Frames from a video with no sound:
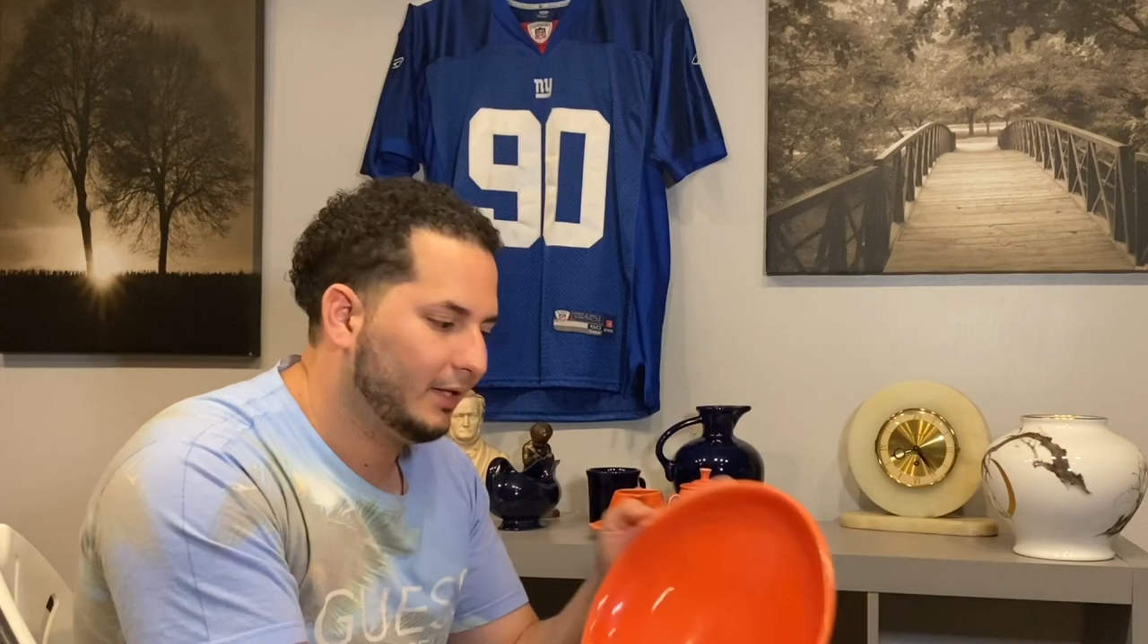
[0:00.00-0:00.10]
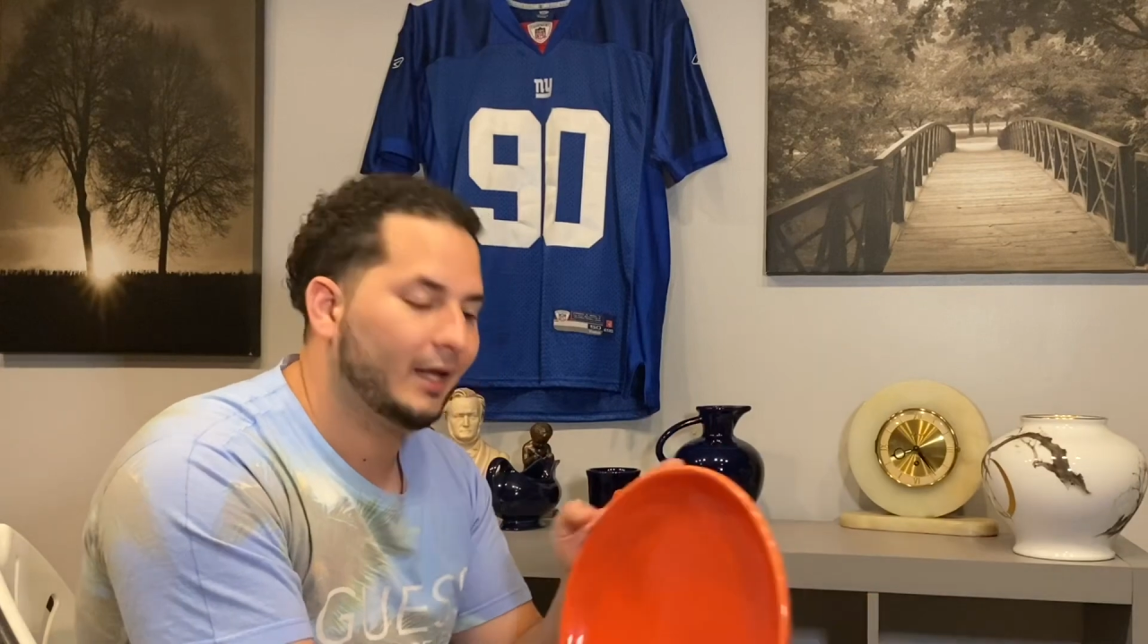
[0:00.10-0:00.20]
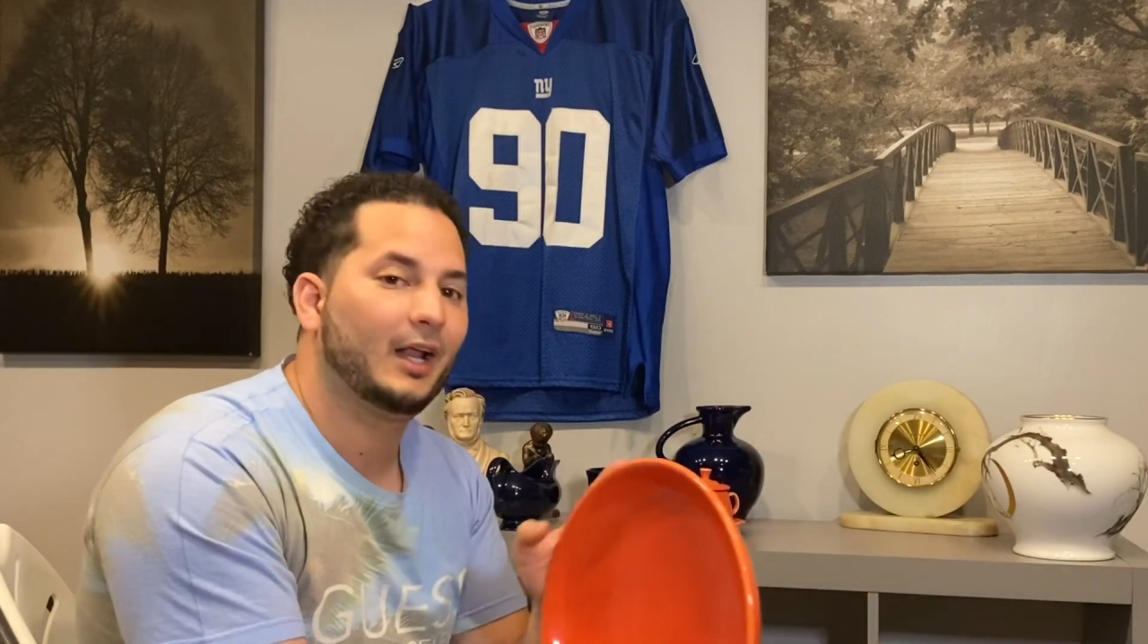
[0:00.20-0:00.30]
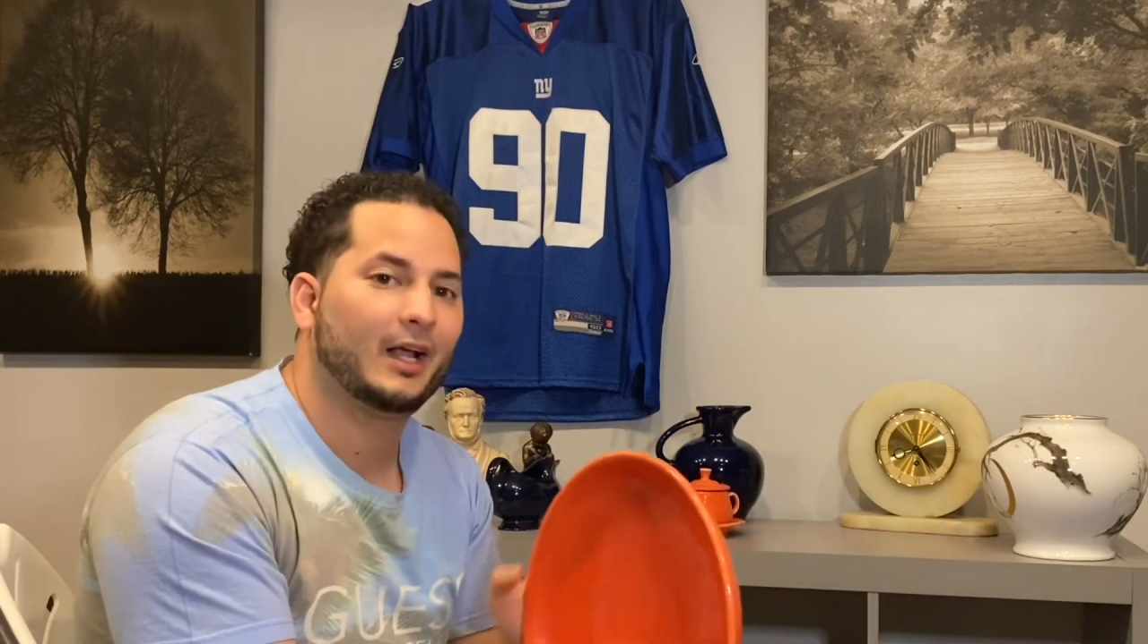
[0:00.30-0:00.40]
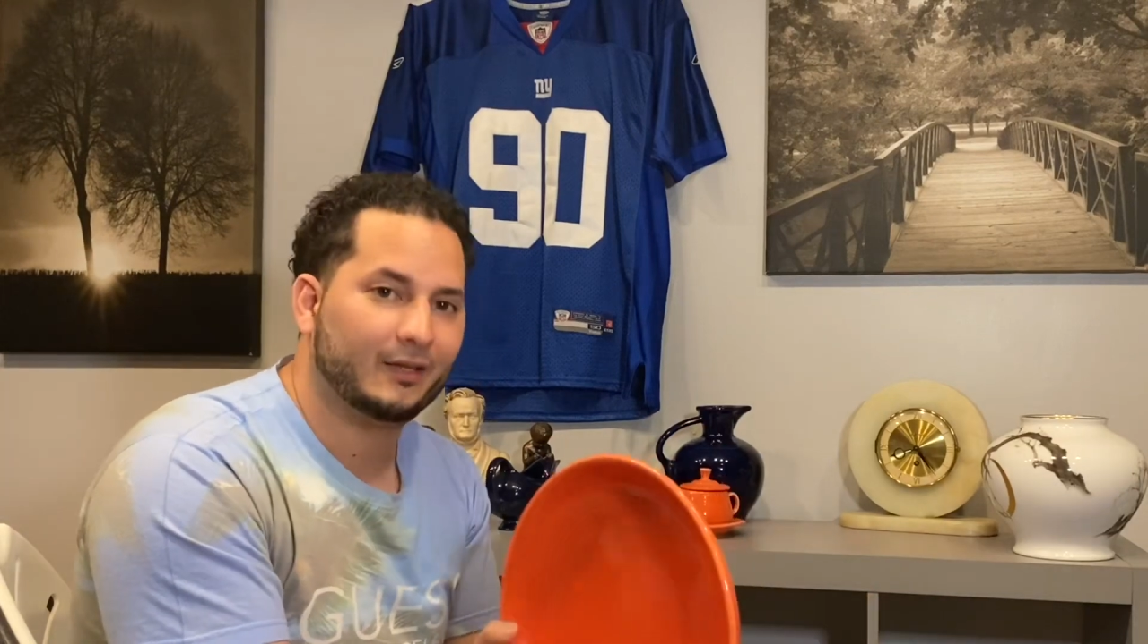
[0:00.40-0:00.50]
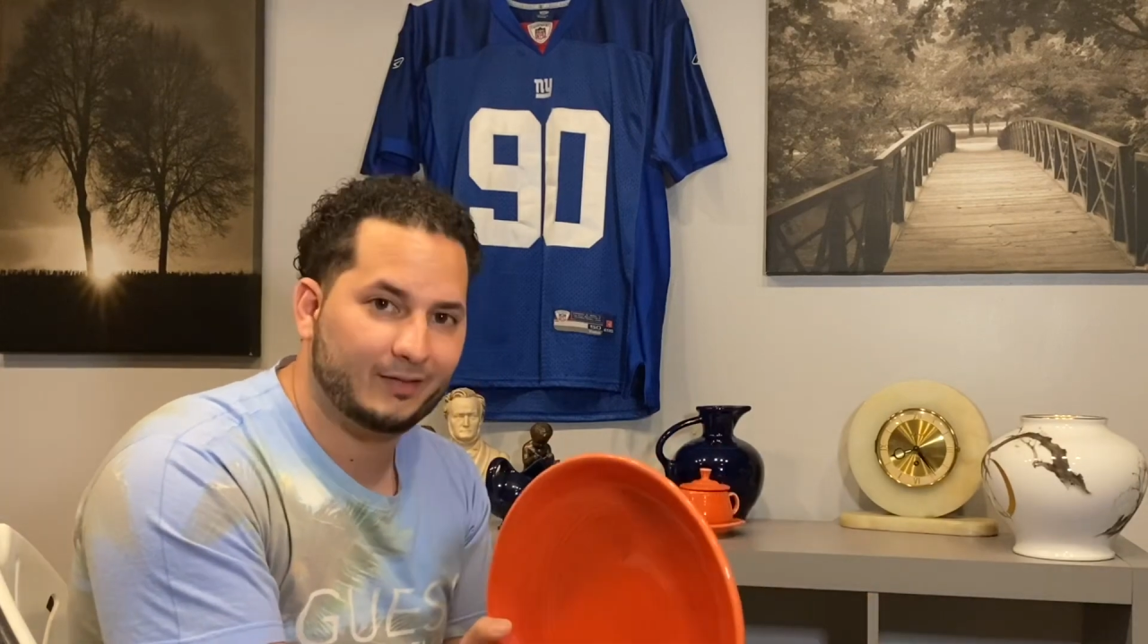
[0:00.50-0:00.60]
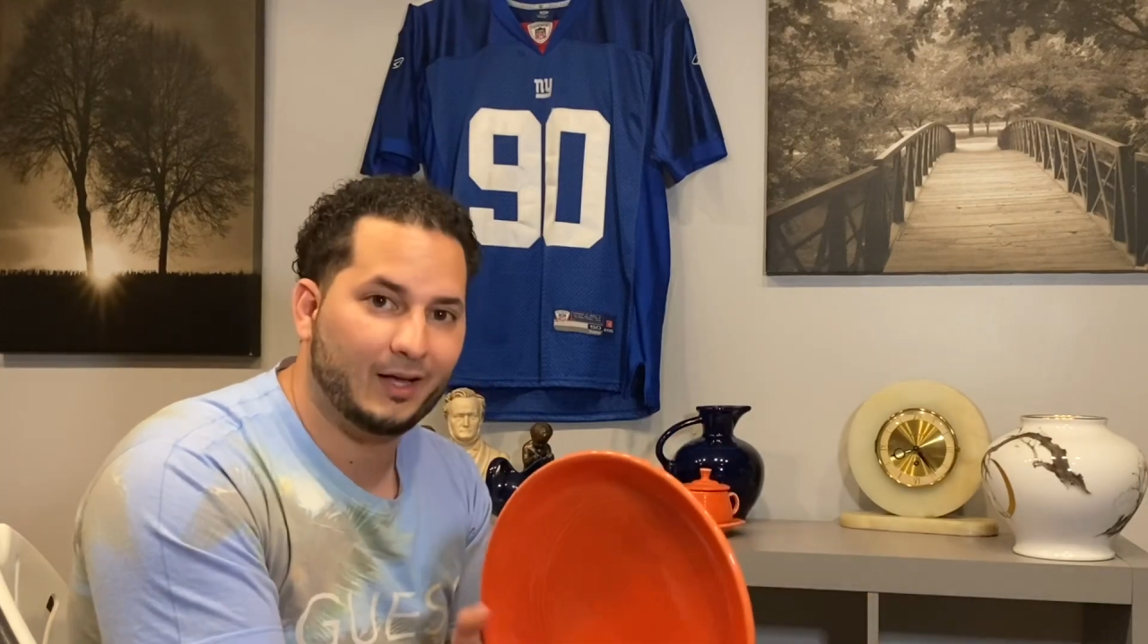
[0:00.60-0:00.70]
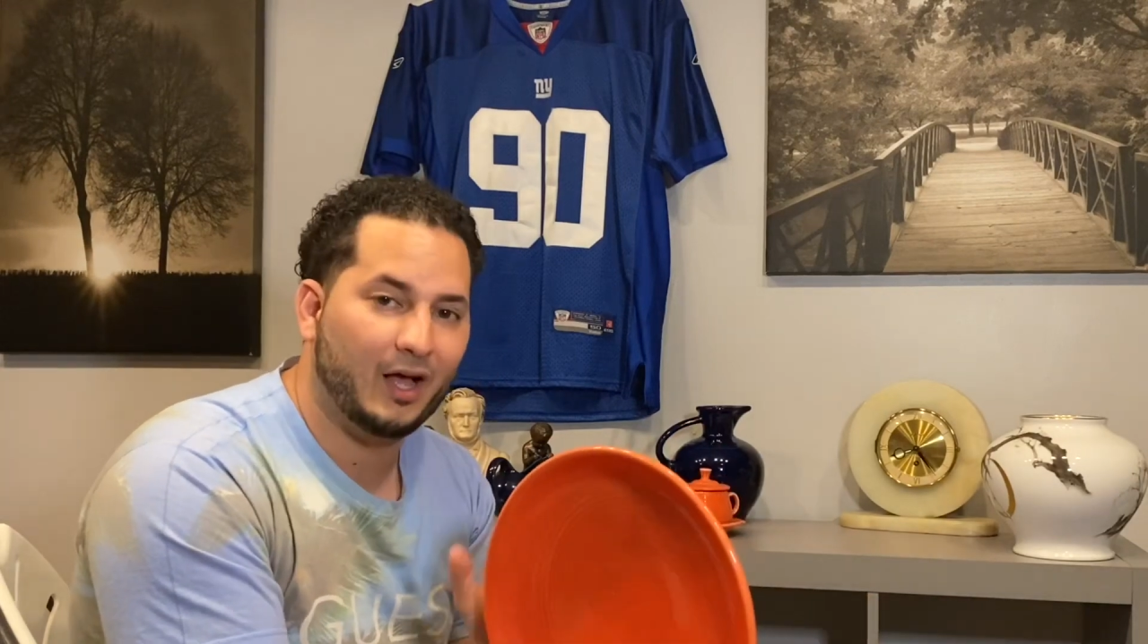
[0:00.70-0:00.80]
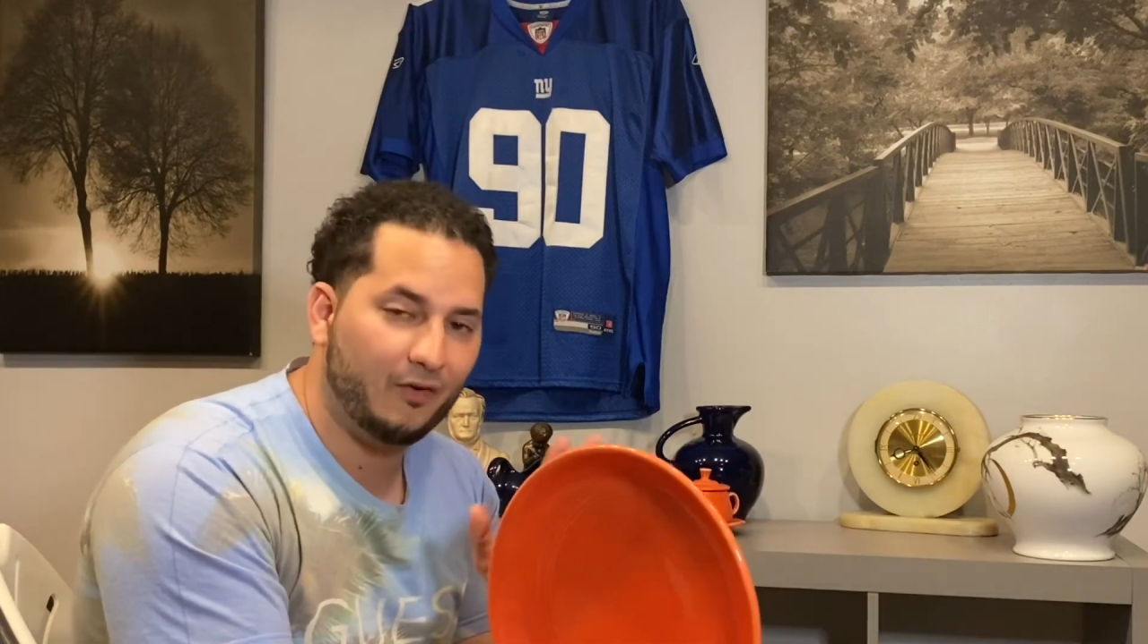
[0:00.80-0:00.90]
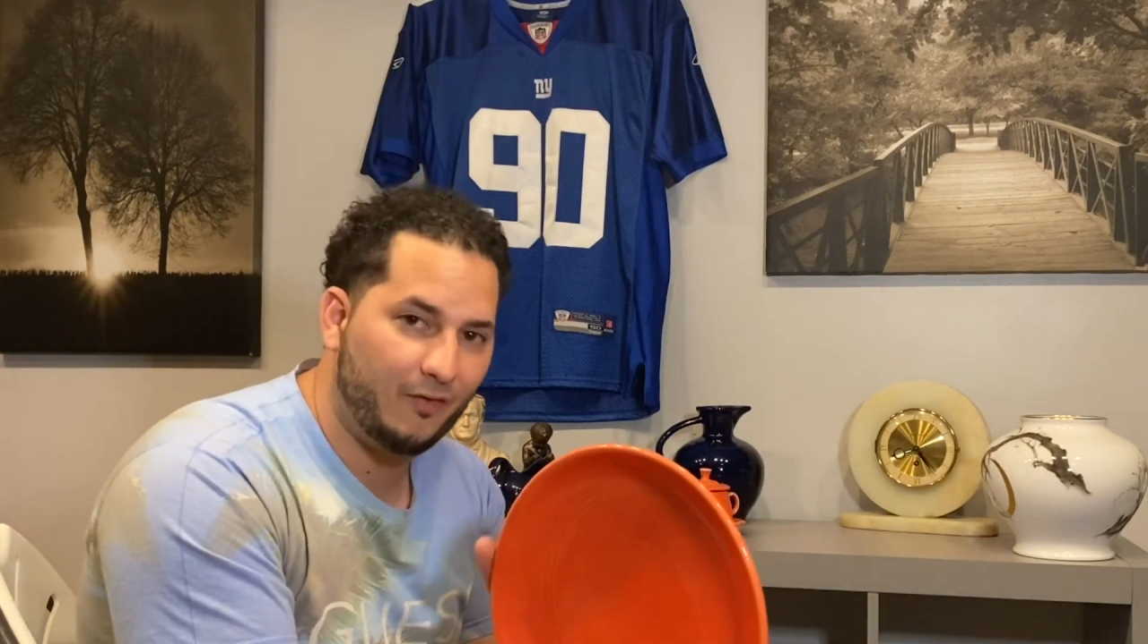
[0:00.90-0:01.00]
And like I
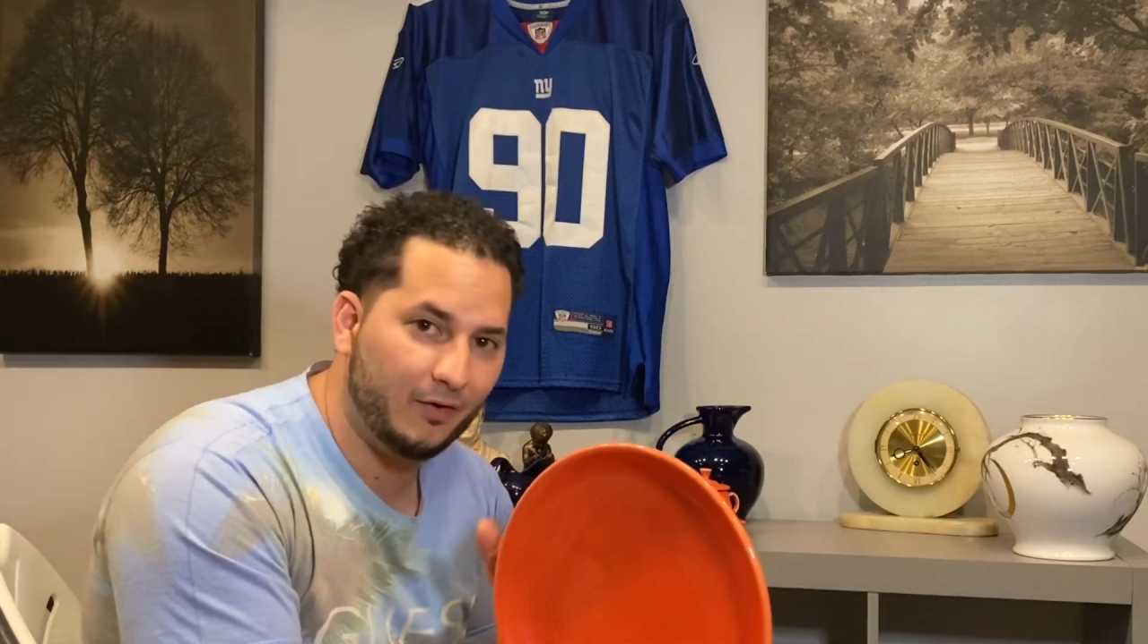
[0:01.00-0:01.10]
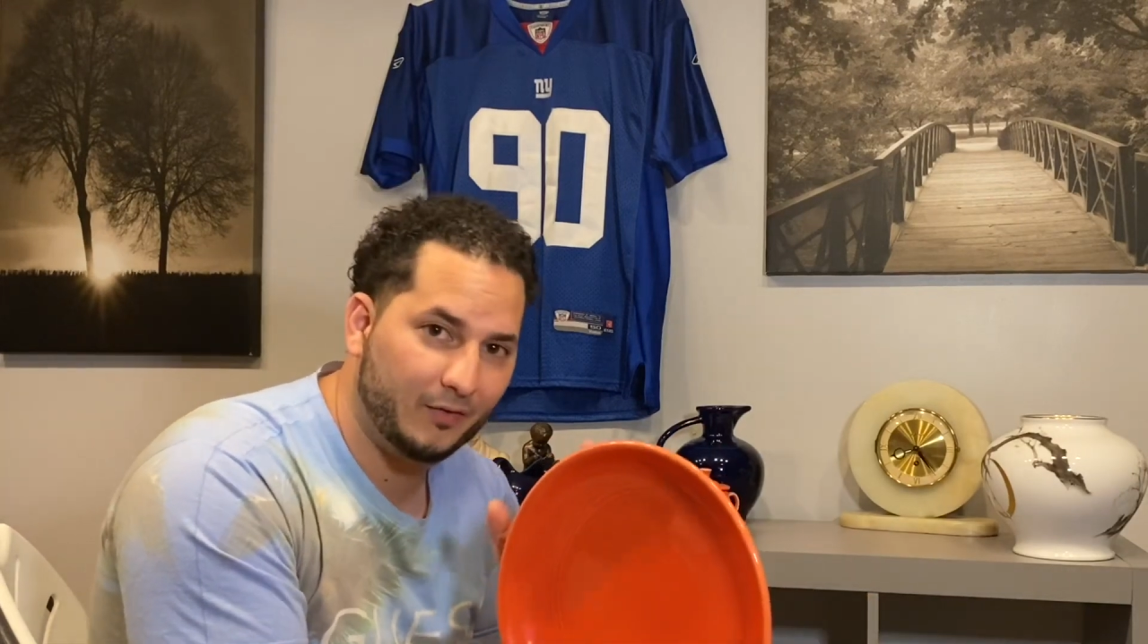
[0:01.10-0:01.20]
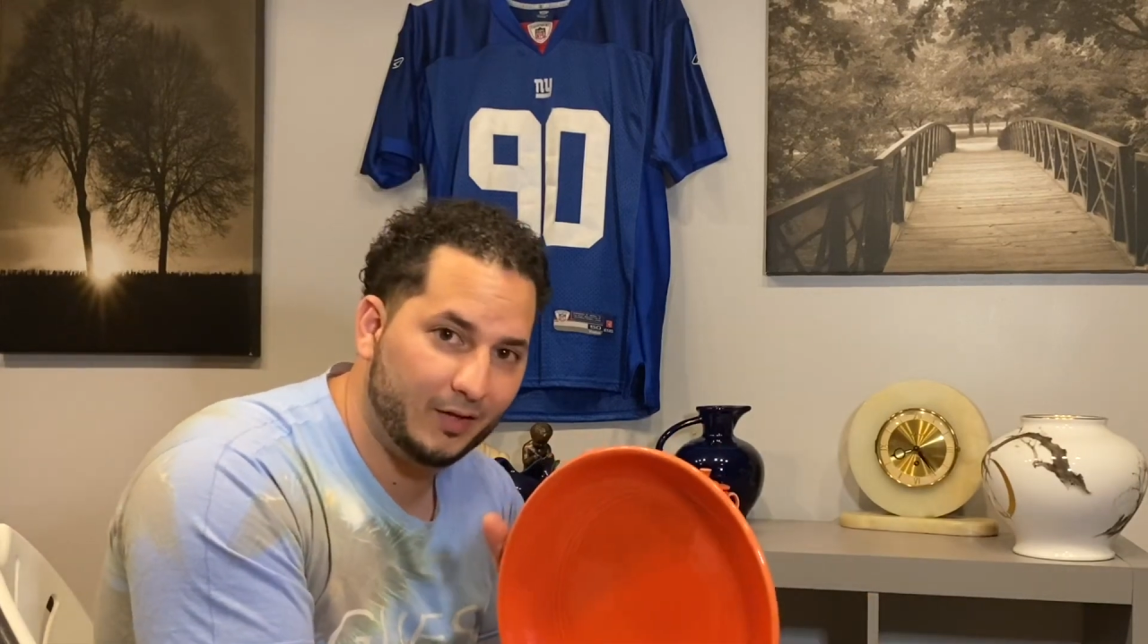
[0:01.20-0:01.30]
said, I found